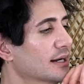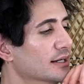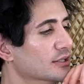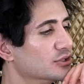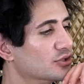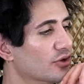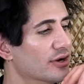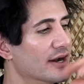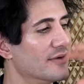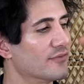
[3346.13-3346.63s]

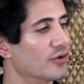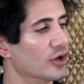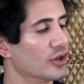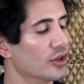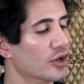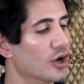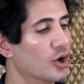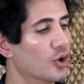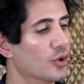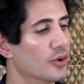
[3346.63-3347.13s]
So they're never
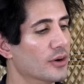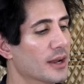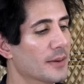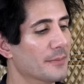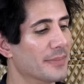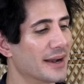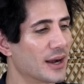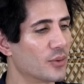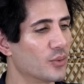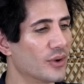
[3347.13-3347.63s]
alone.
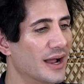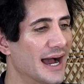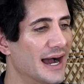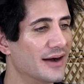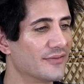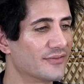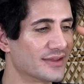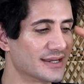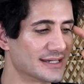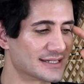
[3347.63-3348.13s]
But I will
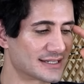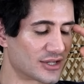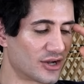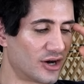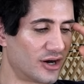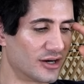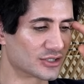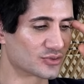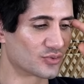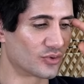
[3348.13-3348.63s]
have these
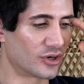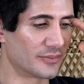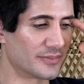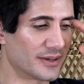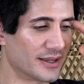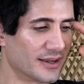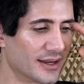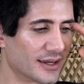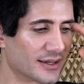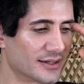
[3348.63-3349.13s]
thoughts where I'll be
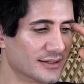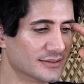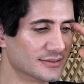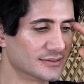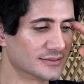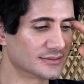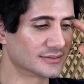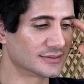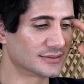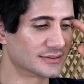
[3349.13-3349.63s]
like,
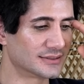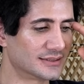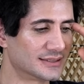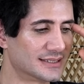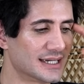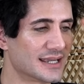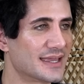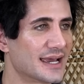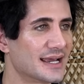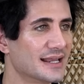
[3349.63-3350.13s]

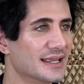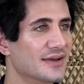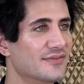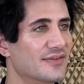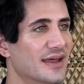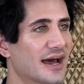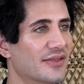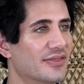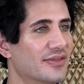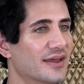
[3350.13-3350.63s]
did they leave
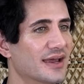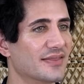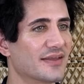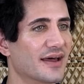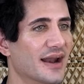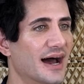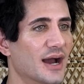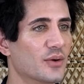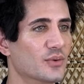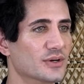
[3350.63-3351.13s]
that thing
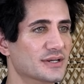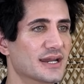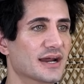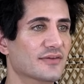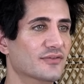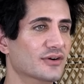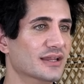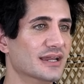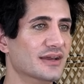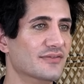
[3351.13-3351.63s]
that I would
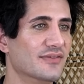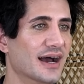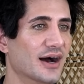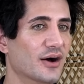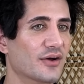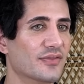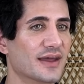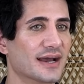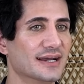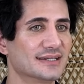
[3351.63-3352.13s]
never leave
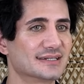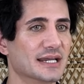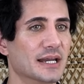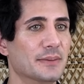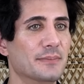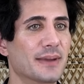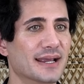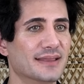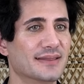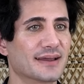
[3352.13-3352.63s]
out that is going to
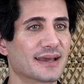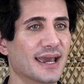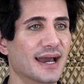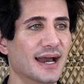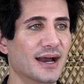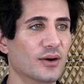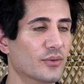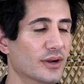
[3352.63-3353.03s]
make the cat